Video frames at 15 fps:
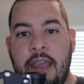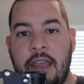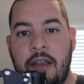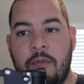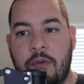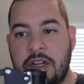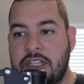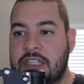
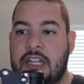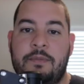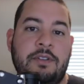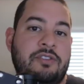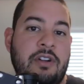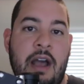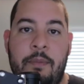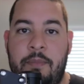we're just going to be
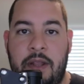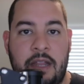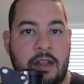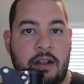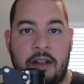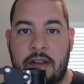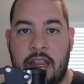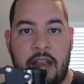dropping in
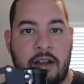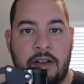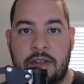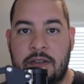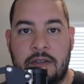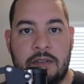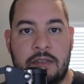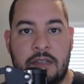on
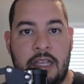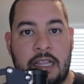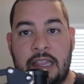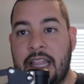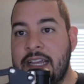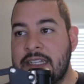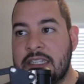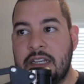characters
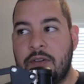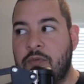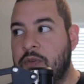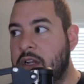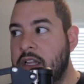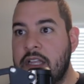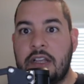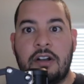unless it
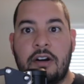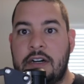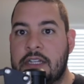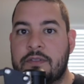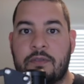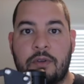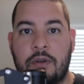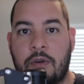really calls
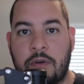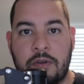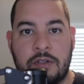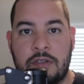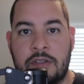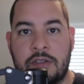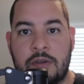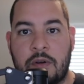for an
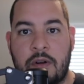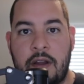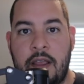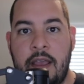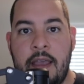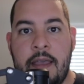origin story.